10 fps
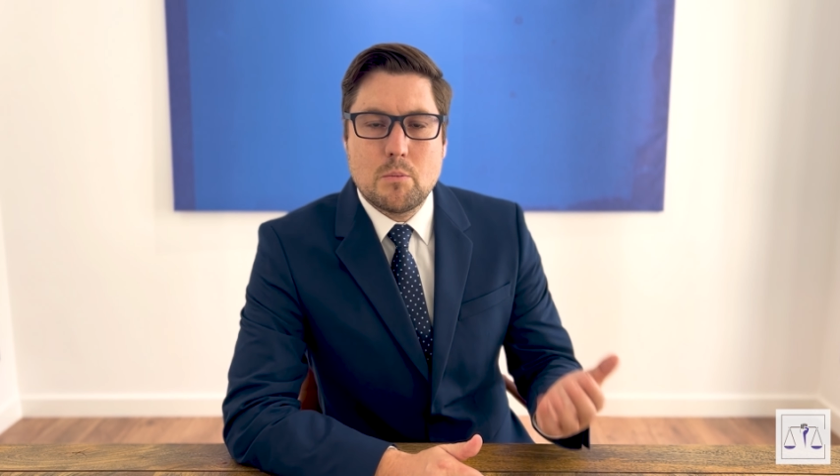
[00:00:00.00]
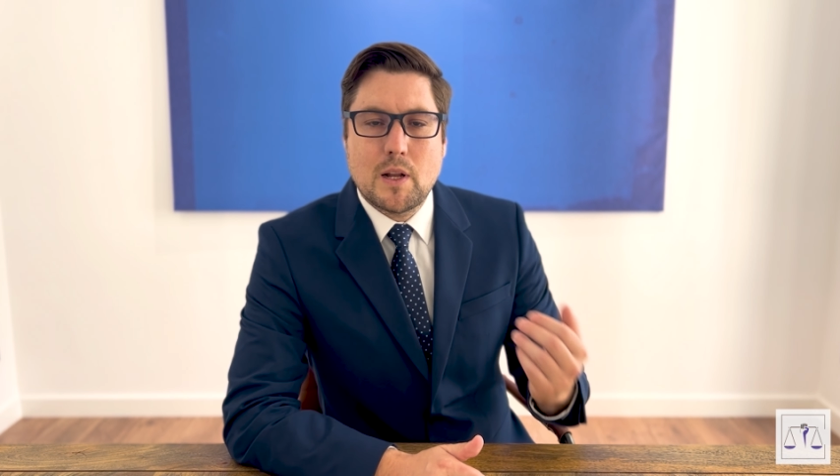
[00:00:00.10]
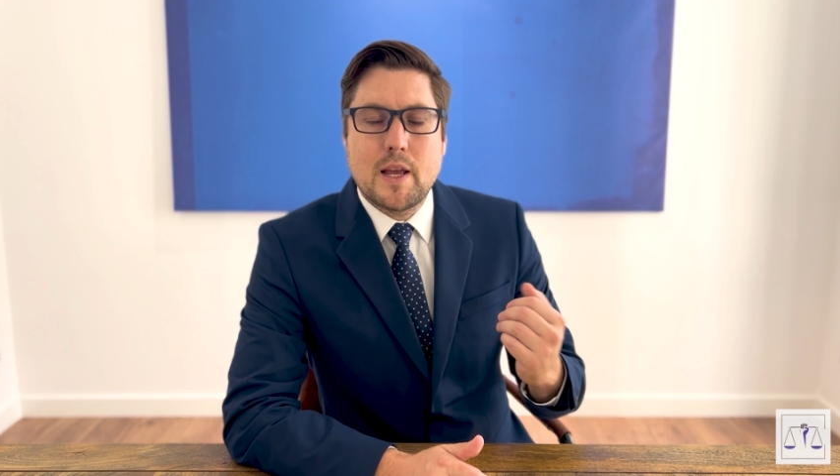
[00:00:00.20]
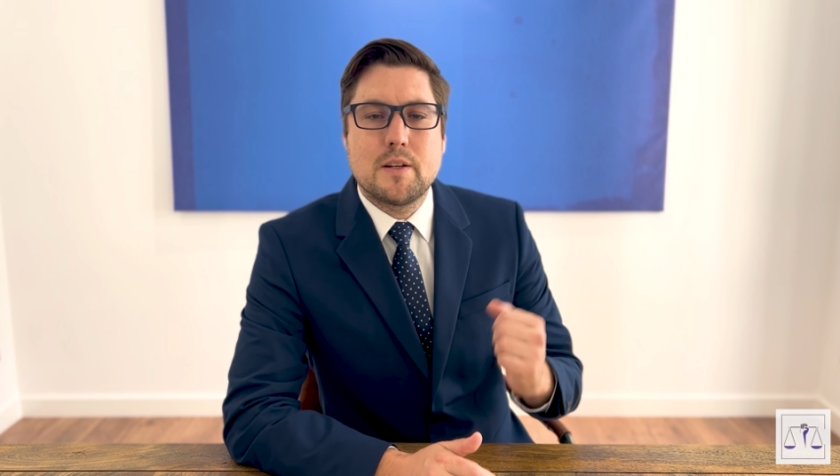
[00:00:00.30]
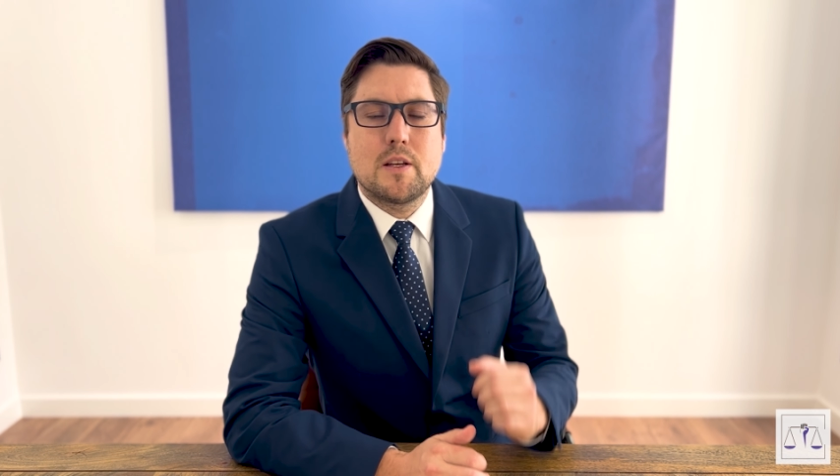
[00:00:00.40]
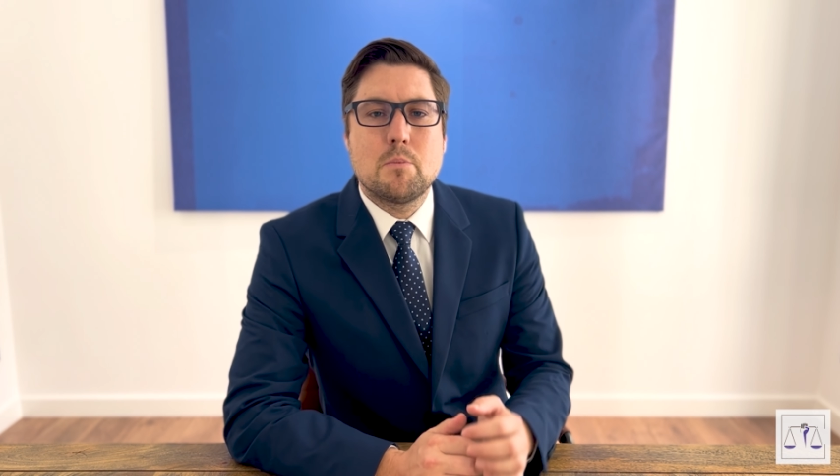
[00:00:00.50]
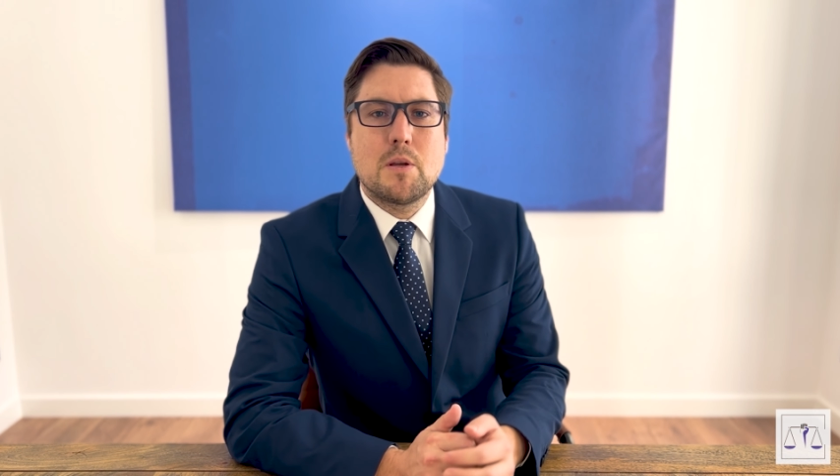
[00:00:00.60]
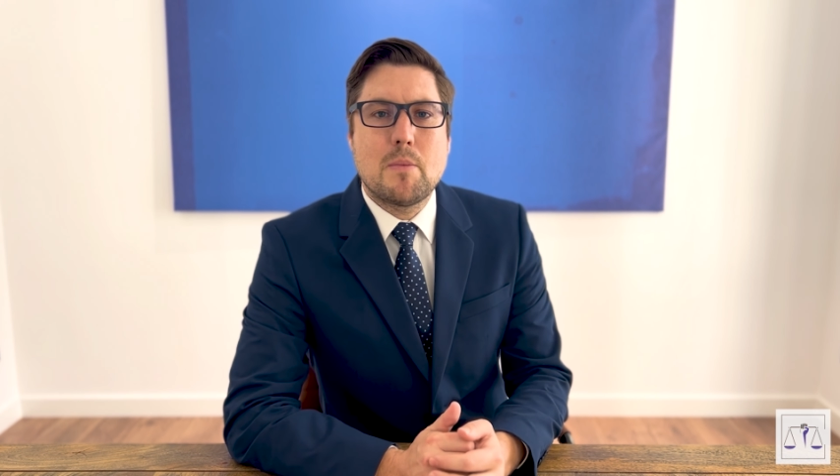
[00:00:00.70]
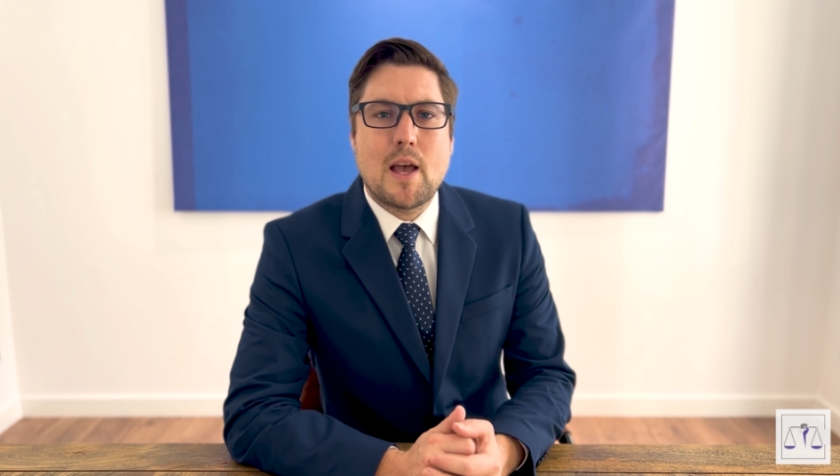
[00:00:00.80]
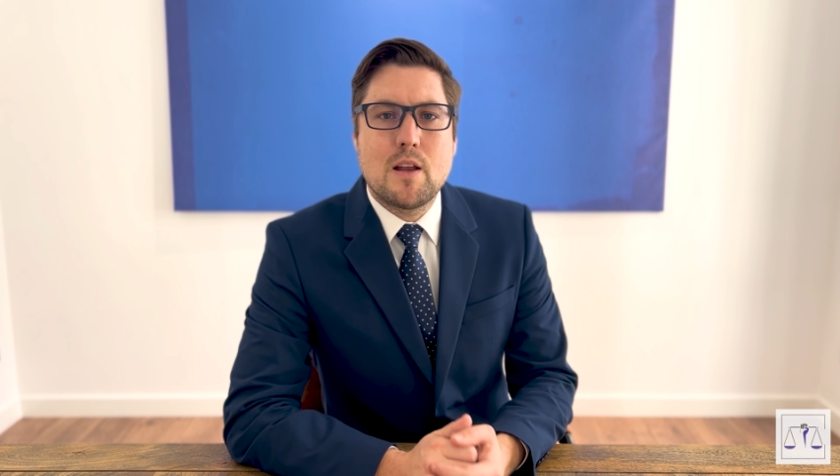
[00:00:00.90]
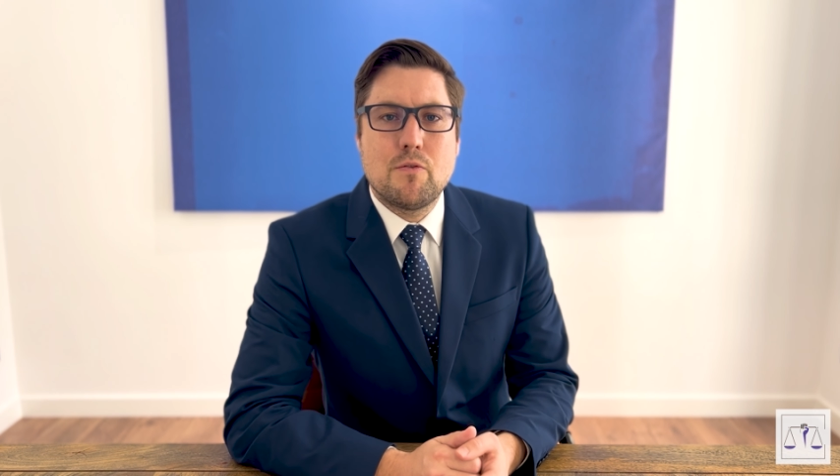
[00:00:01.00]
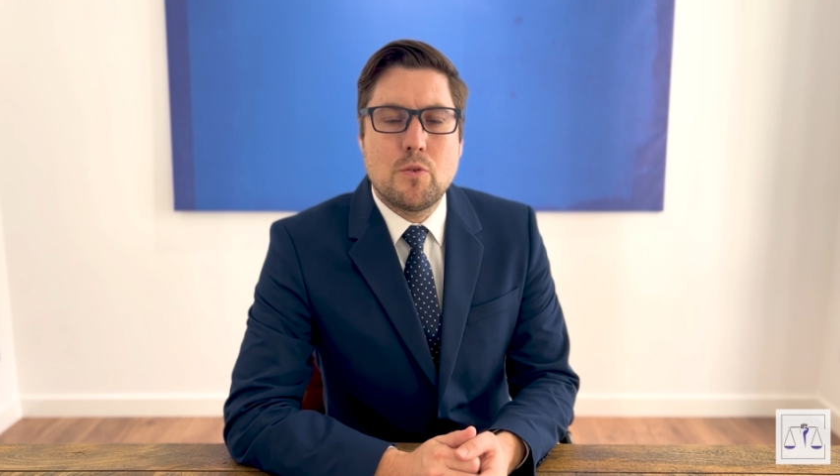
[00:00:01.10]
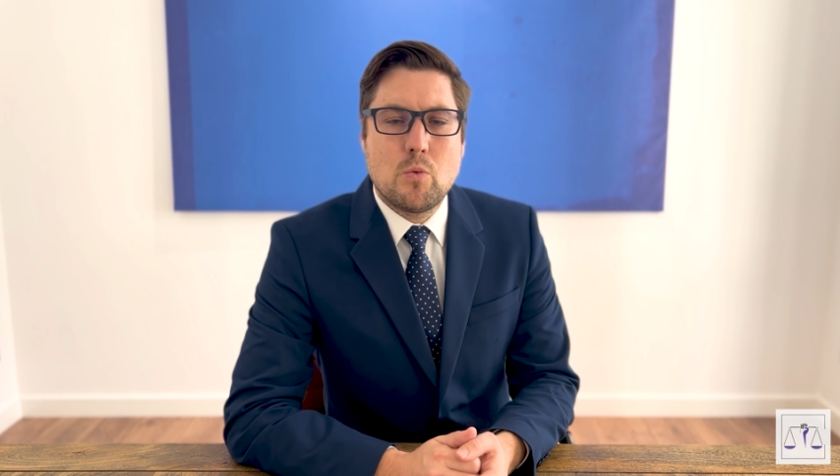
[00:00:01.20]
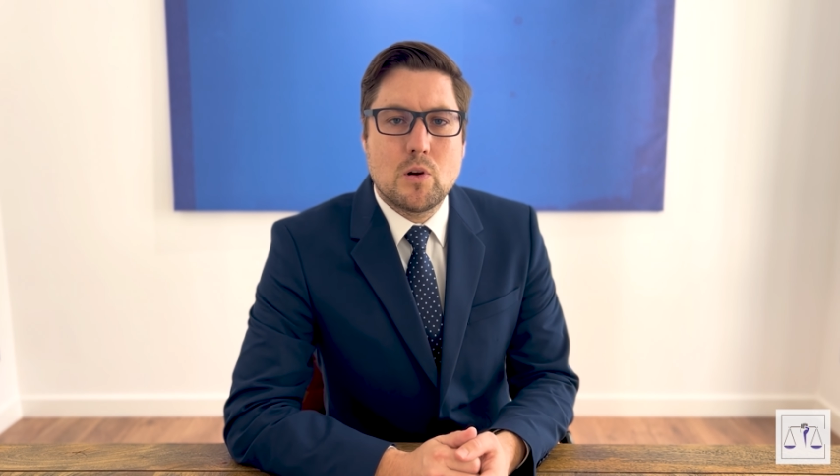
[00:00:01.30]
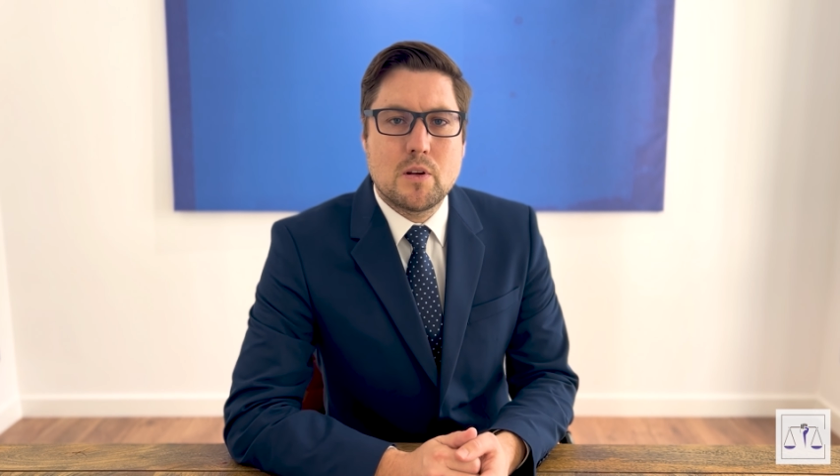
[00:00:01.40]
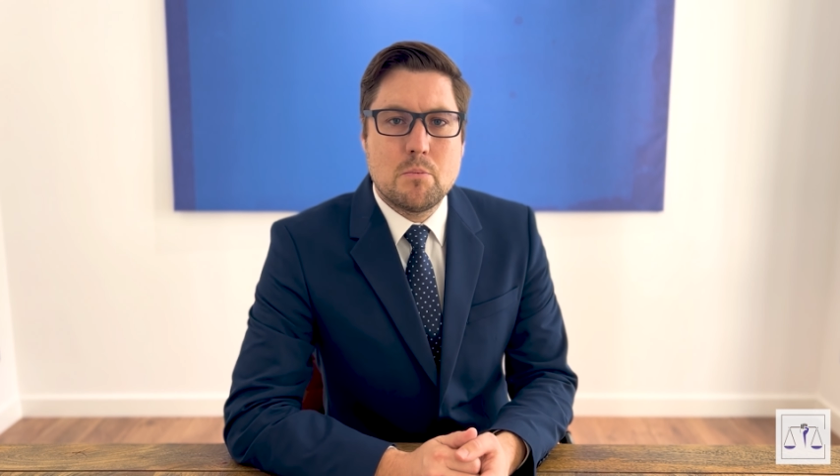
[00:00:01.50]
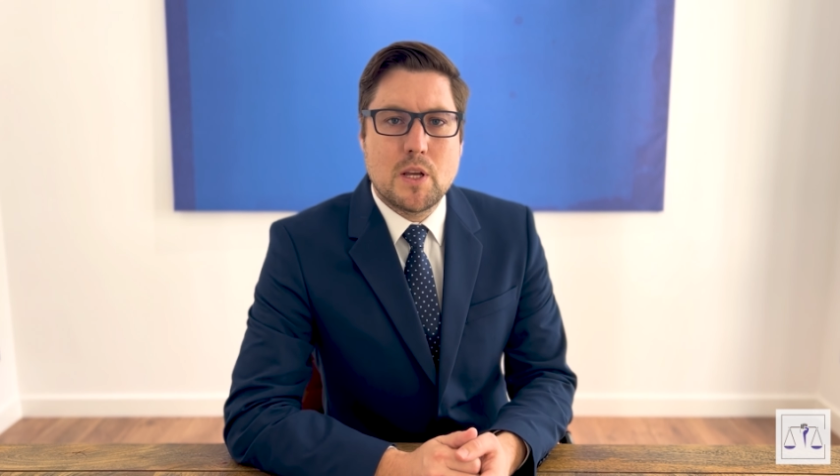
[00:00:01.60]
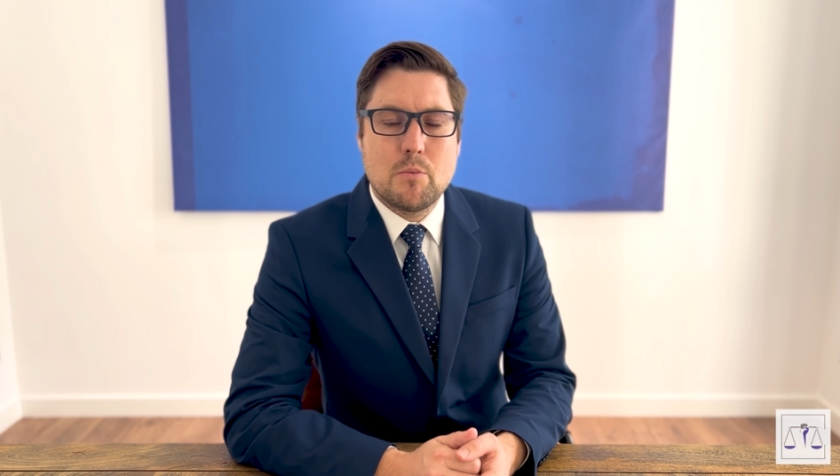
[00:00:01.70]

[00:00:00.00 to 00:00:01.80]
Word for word: plan can be made for what can be